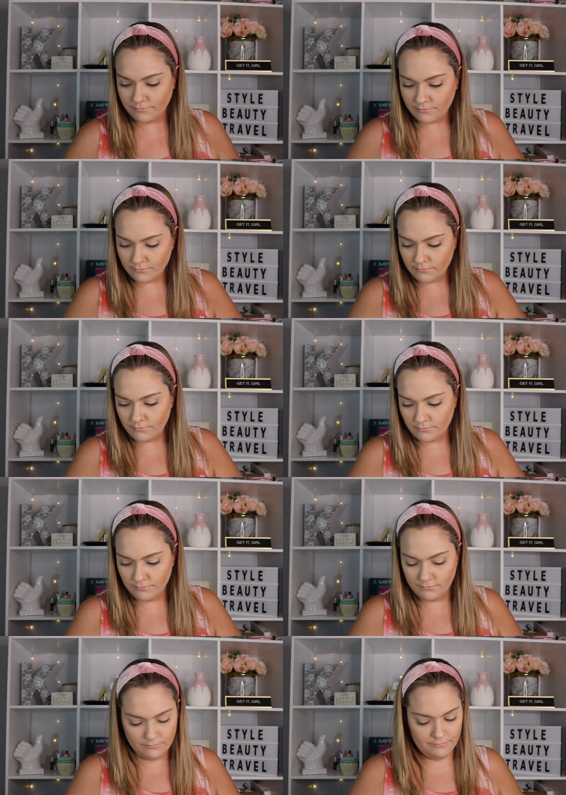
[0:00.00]

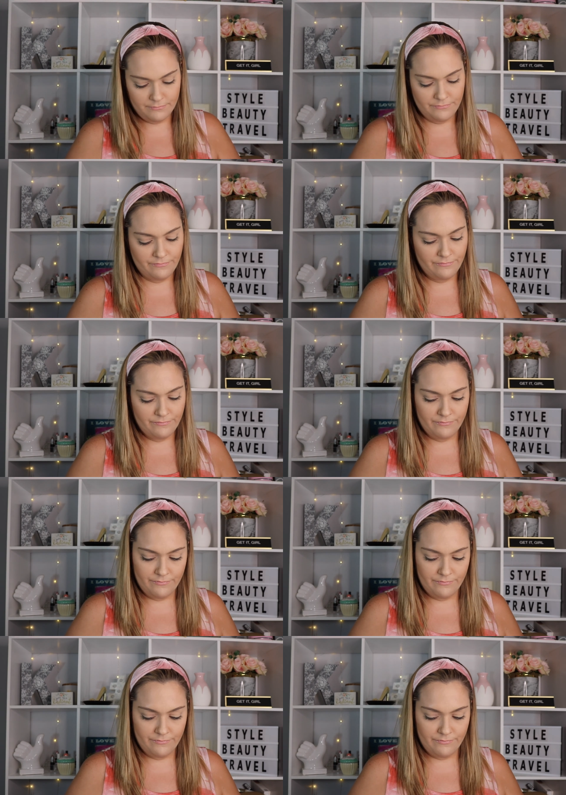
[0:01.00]
[no speech]